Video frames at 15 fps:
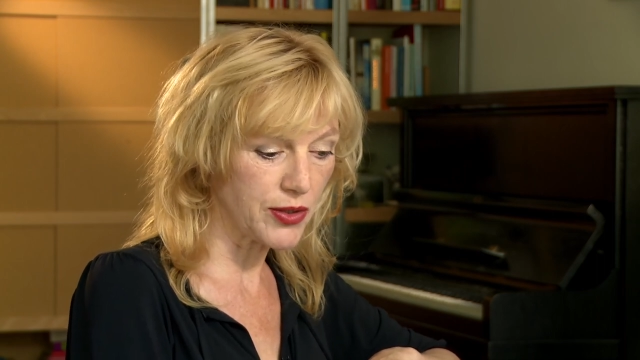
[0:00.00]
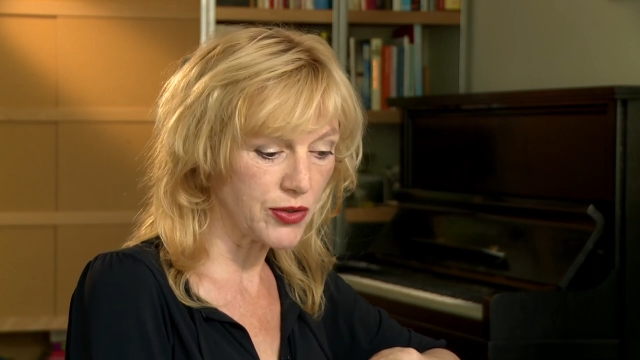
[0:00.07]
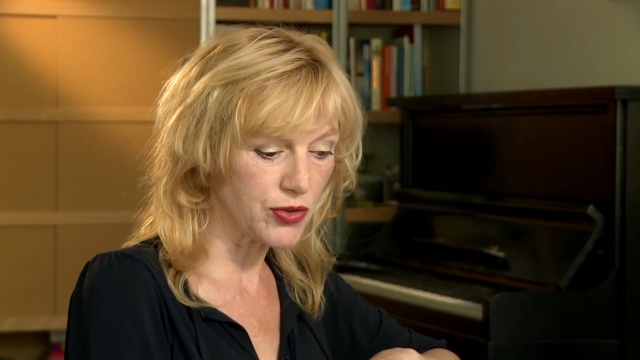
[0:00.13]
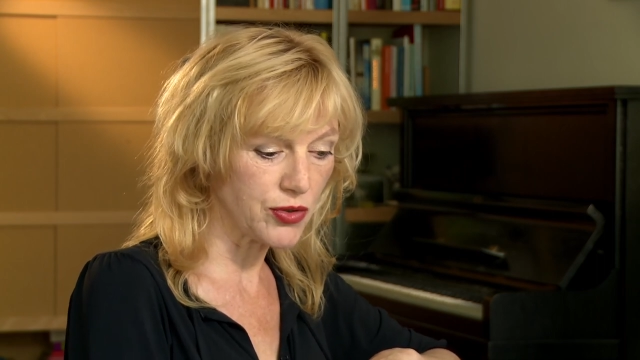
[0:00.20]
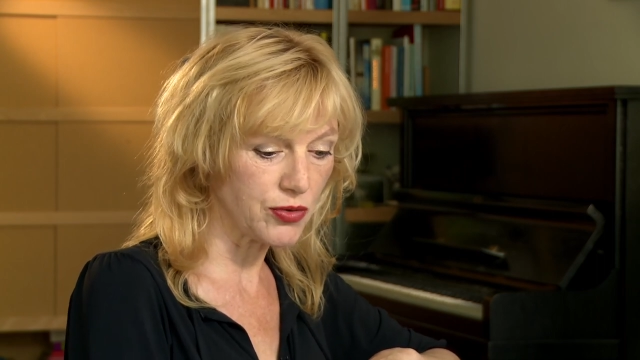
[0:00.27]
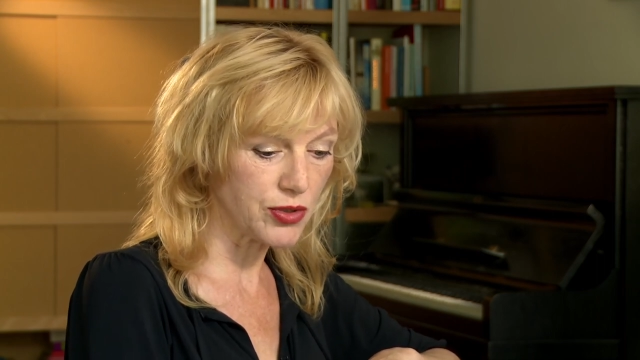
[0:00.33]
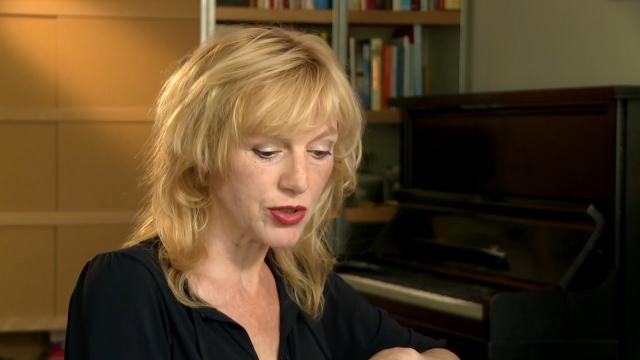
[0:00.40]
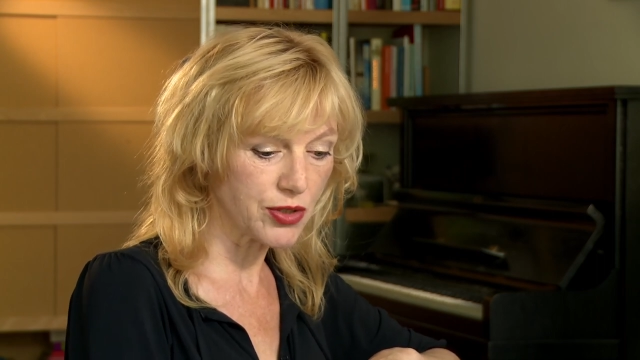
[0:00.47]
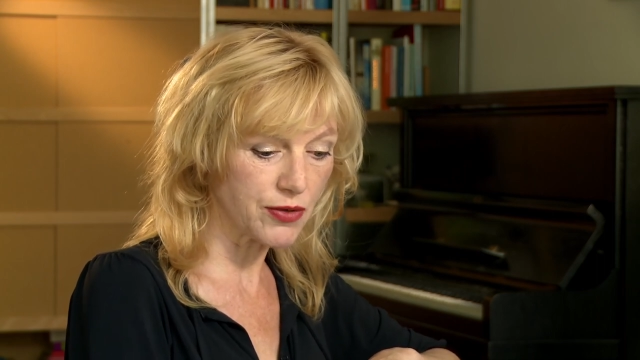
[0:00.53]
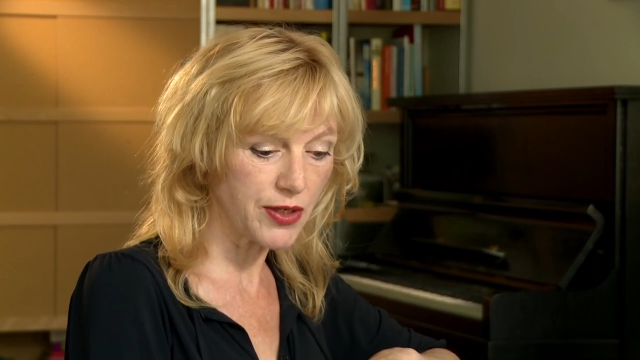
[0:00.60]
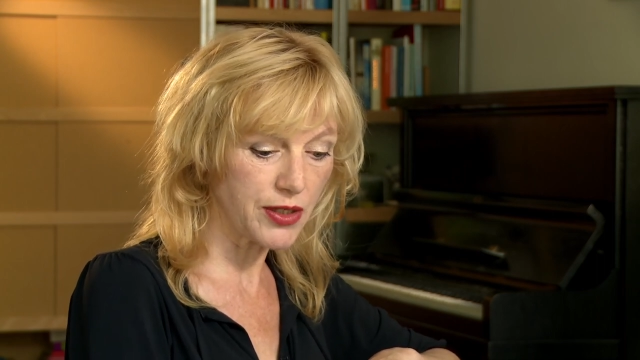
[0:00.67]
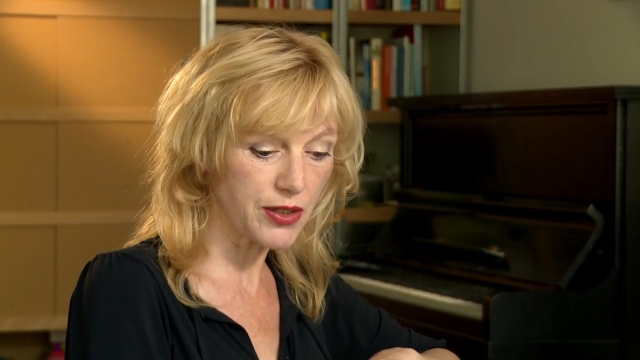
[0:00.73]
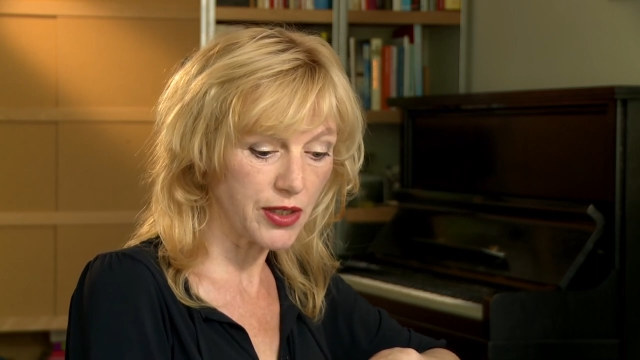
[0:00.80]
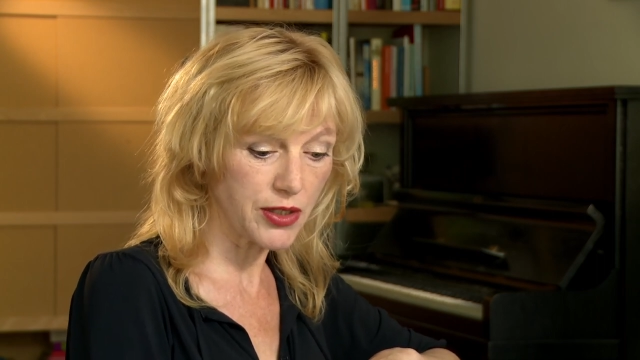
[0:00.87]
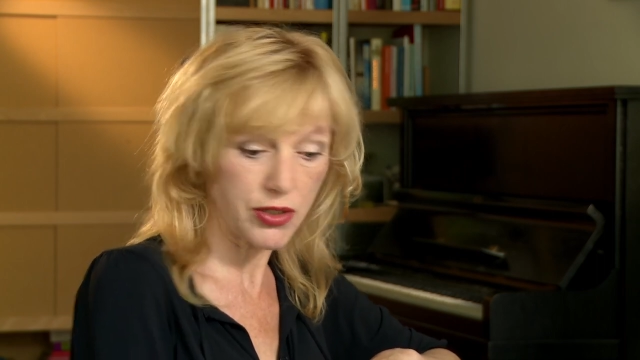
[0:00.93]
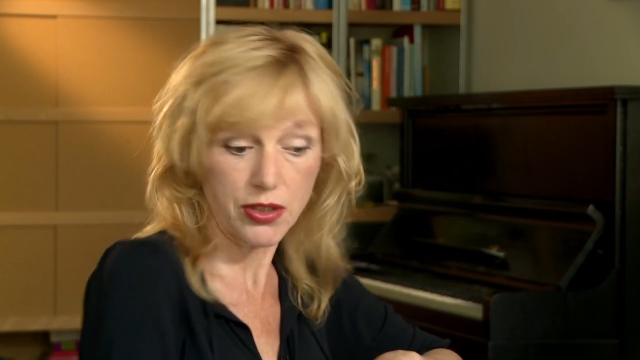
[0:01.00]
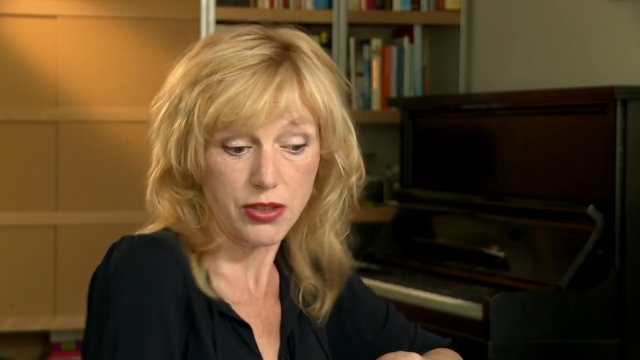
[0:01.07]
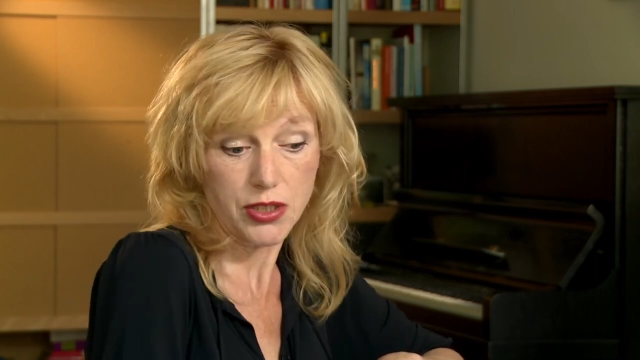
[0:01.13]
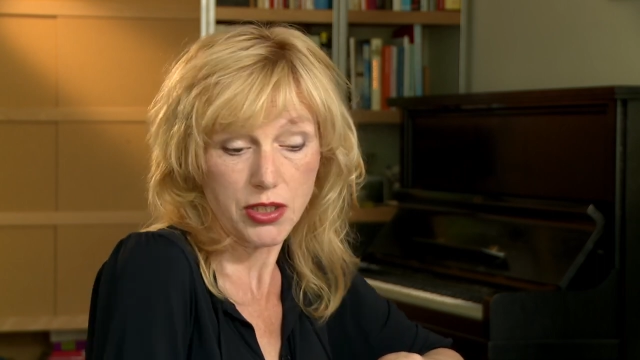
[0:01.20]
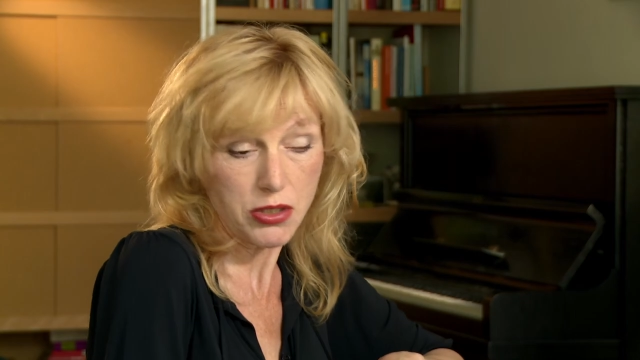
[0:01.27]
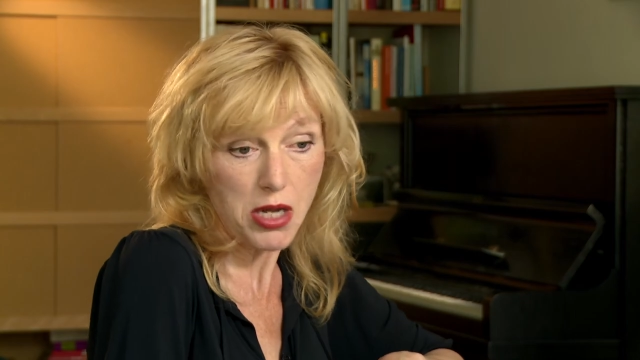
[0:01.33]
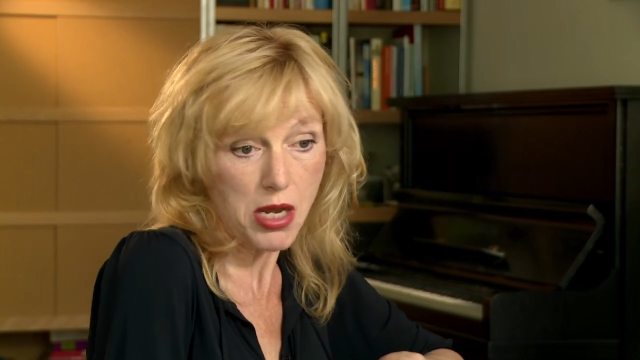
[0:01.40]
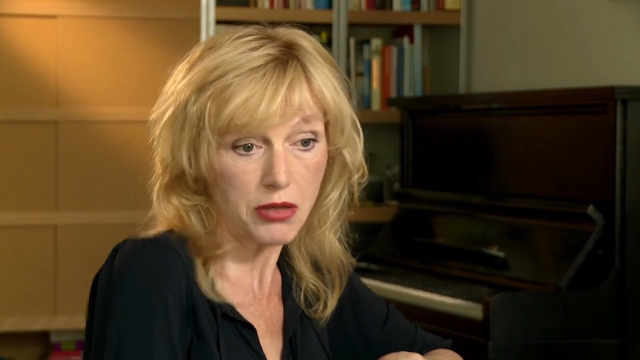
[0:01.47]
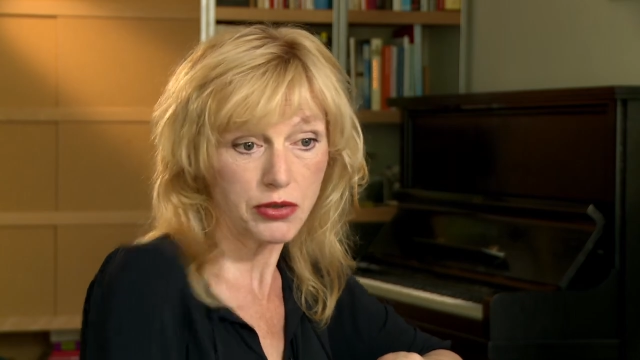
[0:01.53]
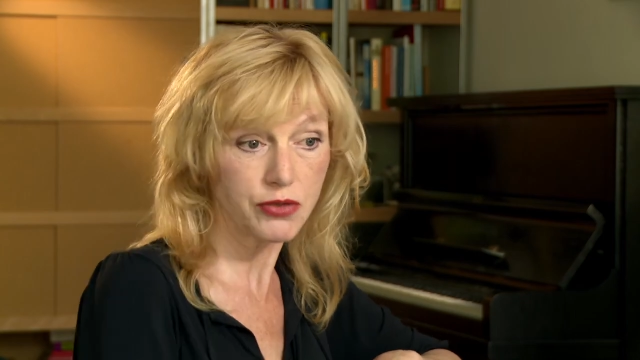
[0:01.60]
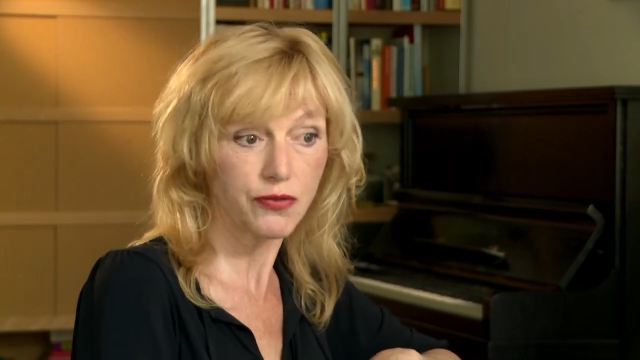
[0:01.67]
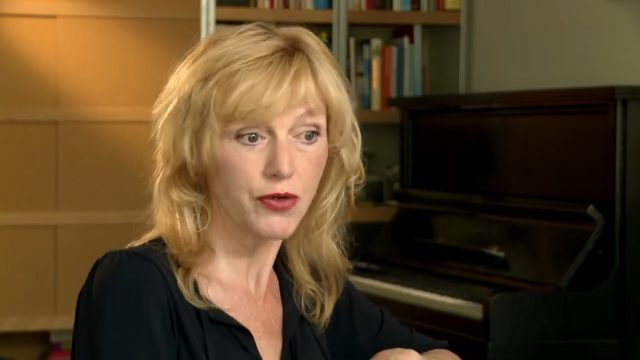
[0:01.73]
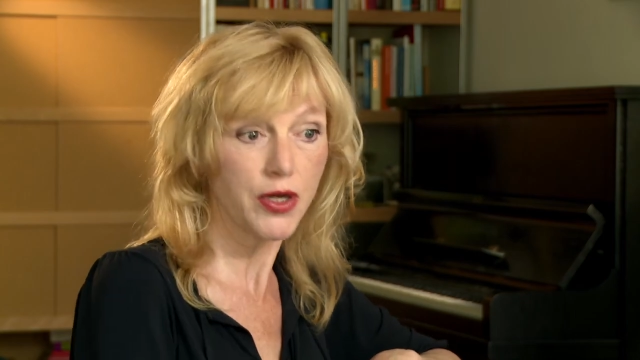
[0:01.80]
and to do a screen test?" And I said, "Yeah, it's